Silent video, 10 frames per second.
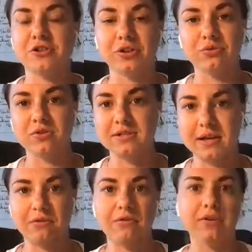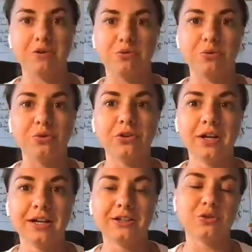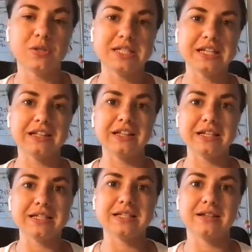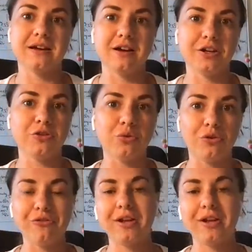It was like really cool to see this in Norway,